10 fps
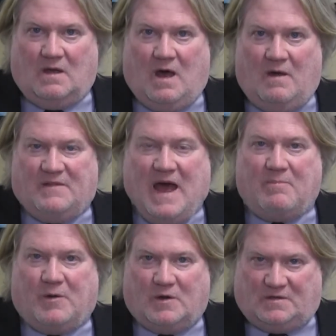of
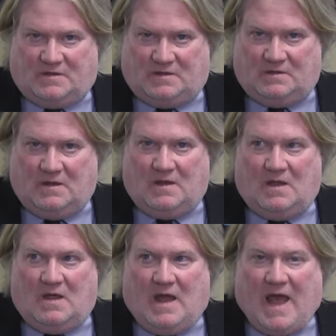that person
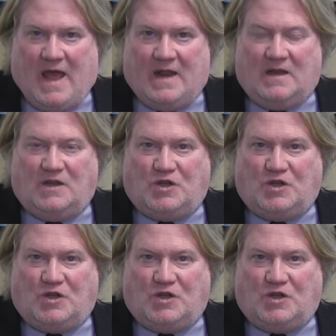and